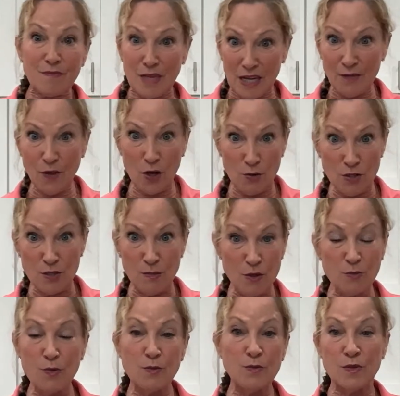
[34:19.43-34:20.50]
I thought it was the
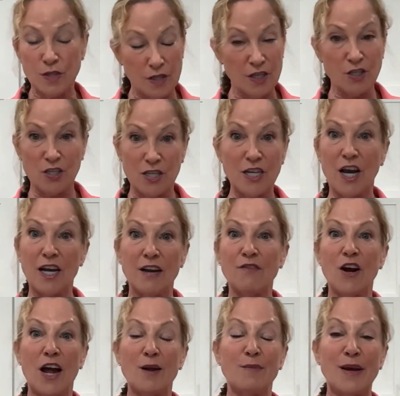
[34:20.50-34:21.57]
most delicious thing I'd ever
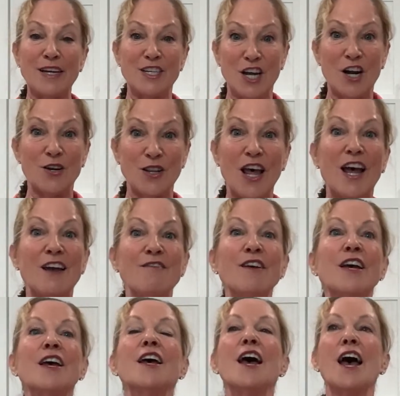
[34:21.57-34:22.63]
had in my entire life.
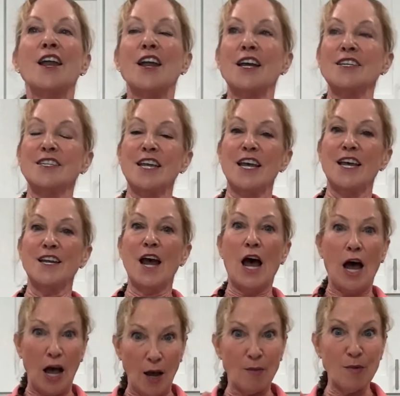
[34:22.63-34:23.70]
And I said,
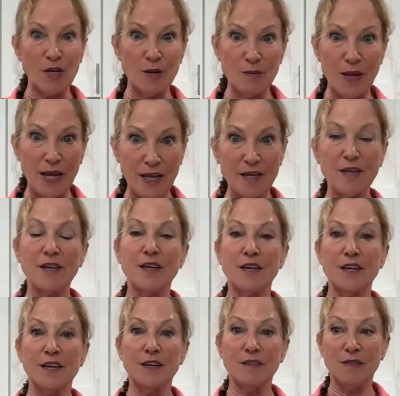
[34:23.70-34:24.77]
I'm going
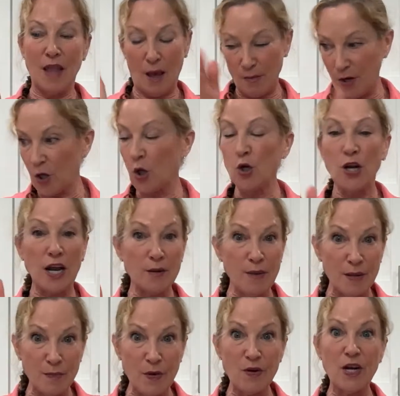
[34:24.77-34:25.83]
to learn how to
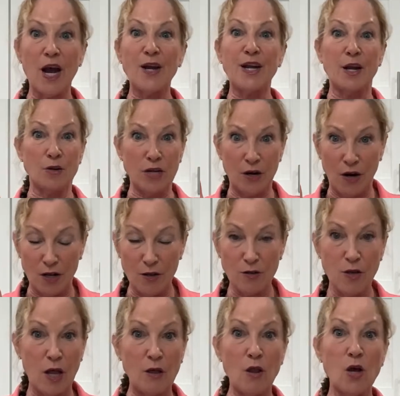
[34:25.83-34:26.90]
make biryani. I don't care how
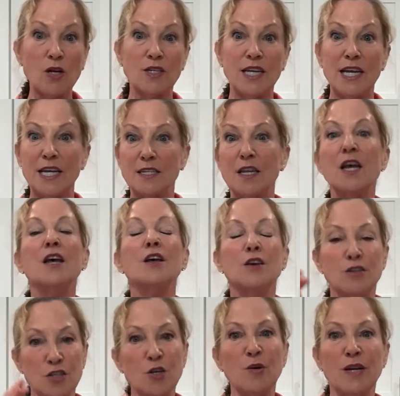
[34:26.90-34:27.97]
long it takes. Because,
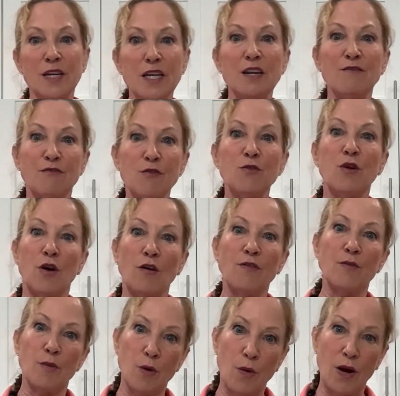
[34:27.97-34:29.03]
Indian food often
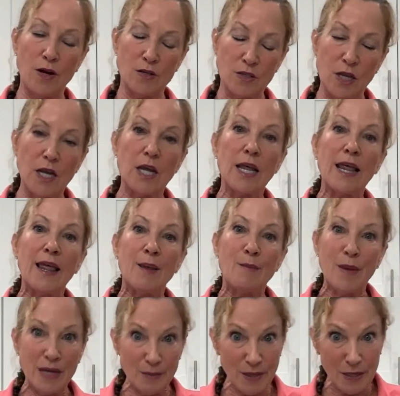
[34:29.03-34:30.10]
requires
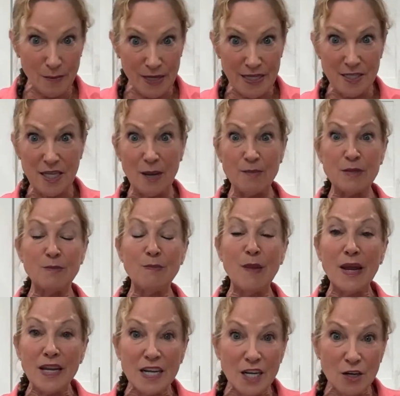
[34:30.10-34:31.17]
many, many, many steps,
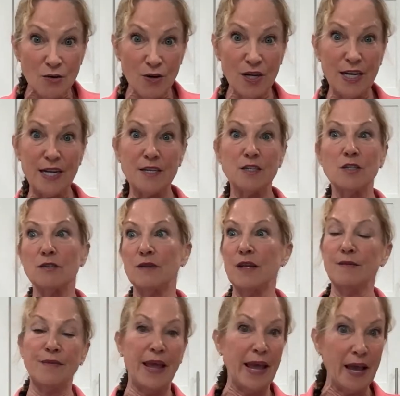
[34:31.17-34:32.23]
many ingredients,
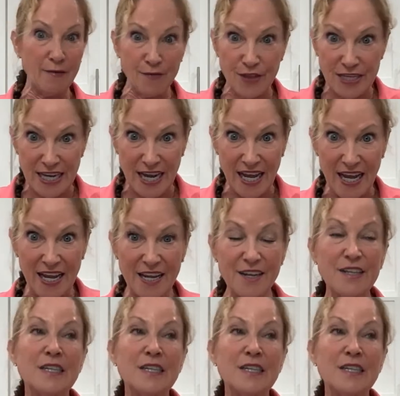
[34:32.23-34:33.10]
half the day.